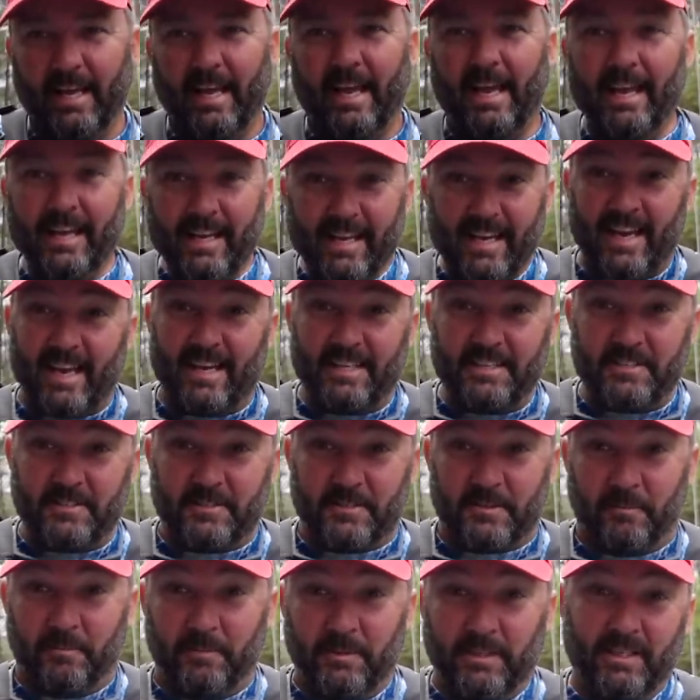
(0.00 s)
It catches
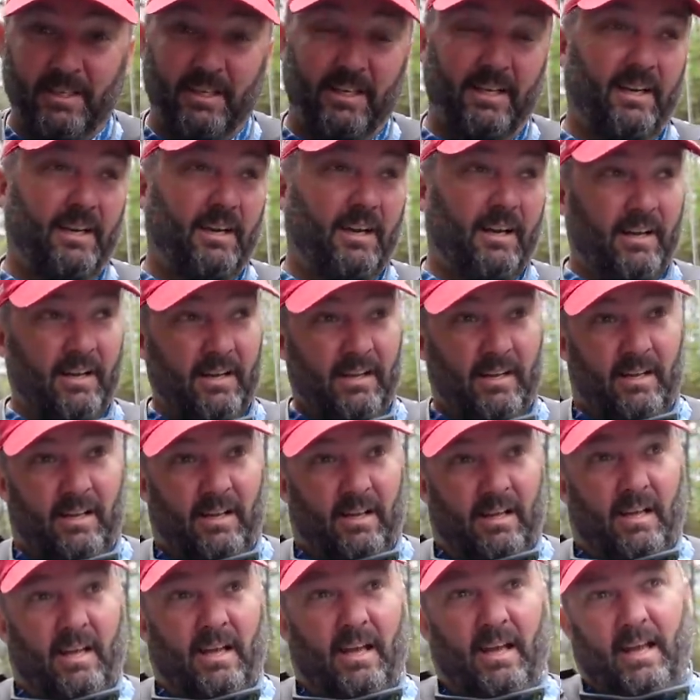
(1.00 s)
them.
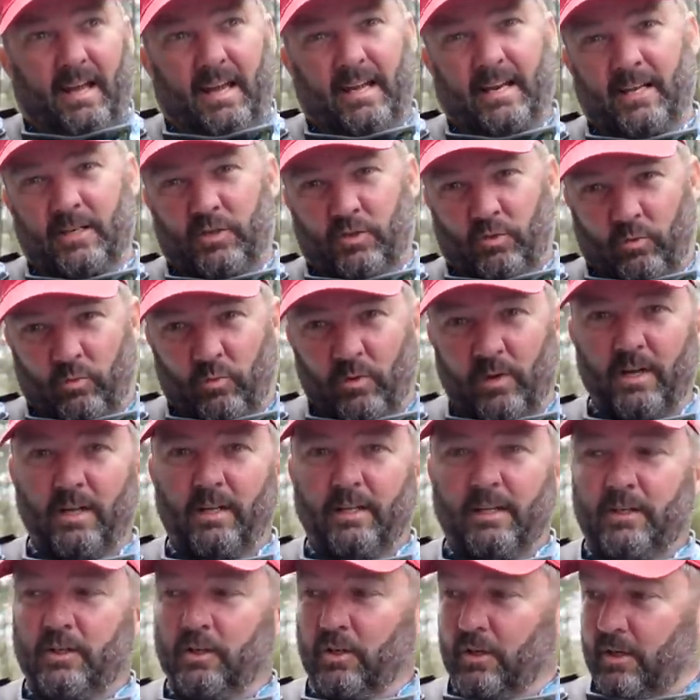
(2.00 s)
And it's
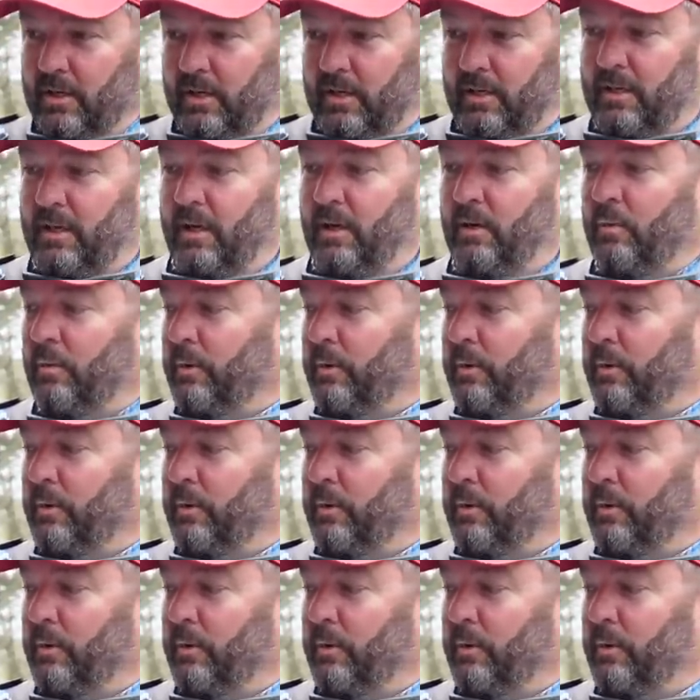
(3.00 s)
really good